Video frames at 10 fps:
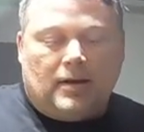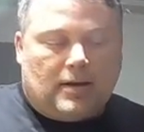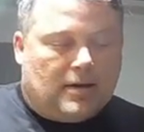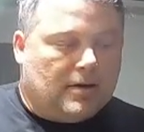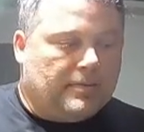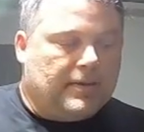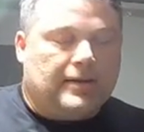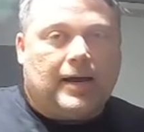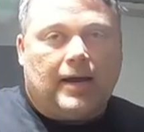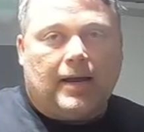The
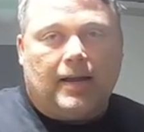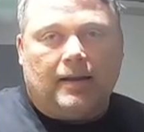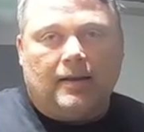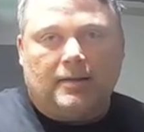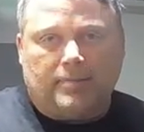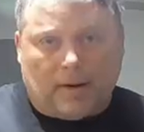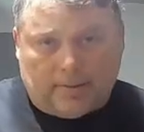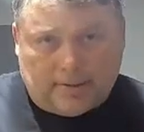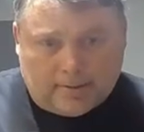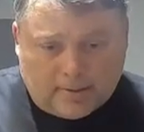9 has
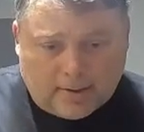probably